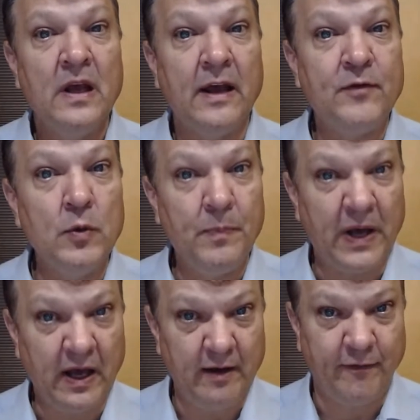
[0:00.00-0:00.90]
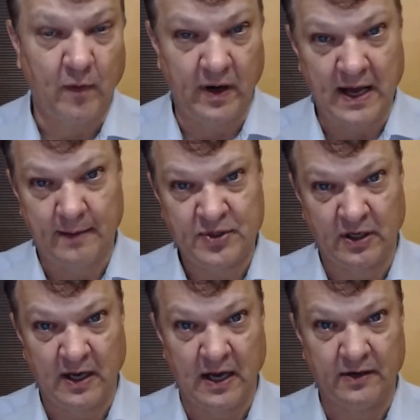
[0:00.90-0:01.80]
If you pay for an
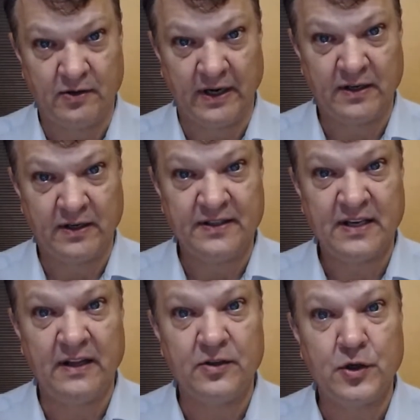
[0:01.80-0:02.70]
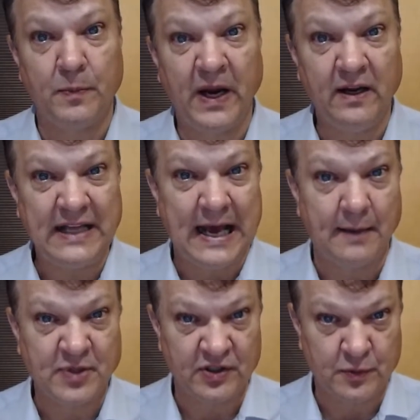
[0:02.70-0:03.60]
option contract, they say that you're paying the
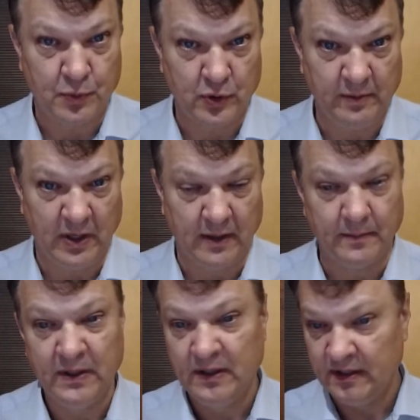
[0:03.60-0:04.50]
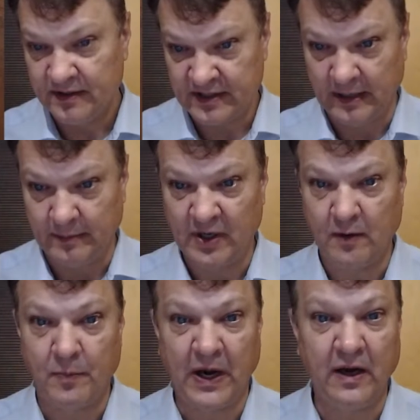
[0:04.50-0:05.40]
options premium. Same thing,
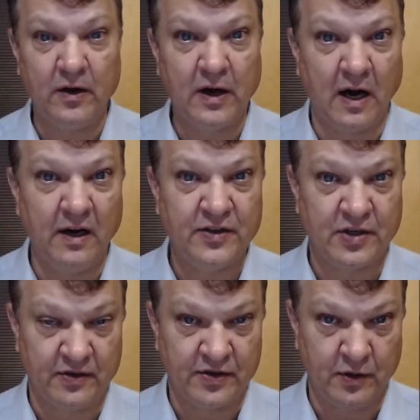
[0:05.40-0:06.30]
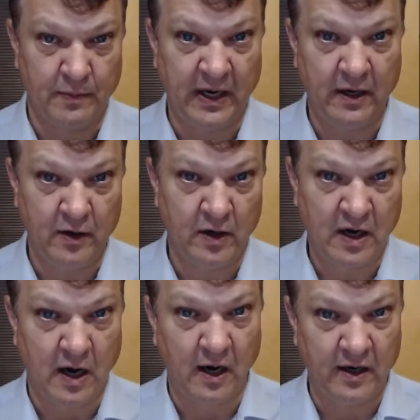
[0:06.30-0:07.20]
you're paying your car insurance. You're paying your
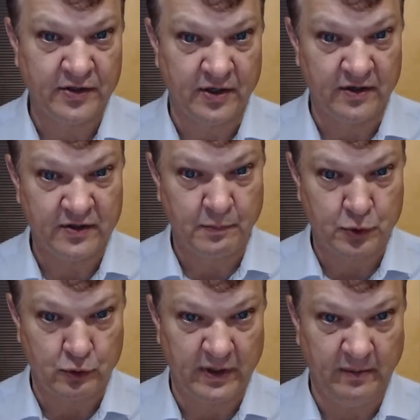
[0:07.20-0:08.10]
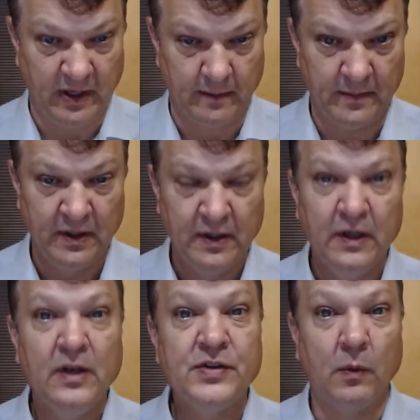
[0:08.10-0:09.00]
car insurance premium.
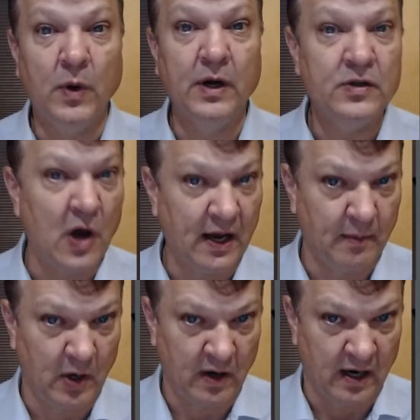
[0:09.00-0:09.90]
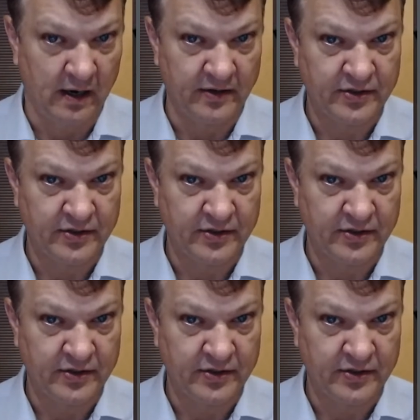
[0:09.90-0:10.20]
So we're going to talk about car